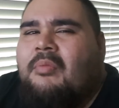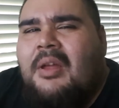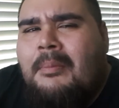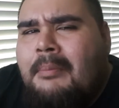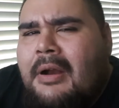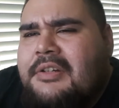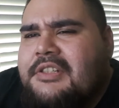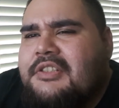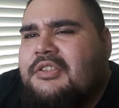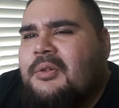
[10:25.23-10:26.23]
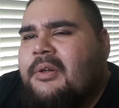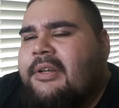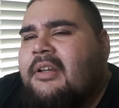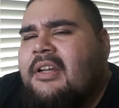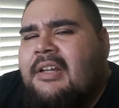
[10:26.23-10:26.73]
Embarrassing
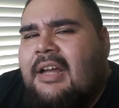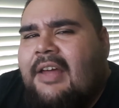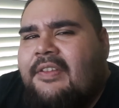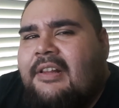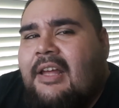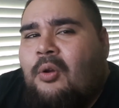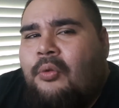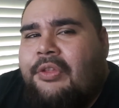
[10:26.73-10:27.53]
story. I think that whole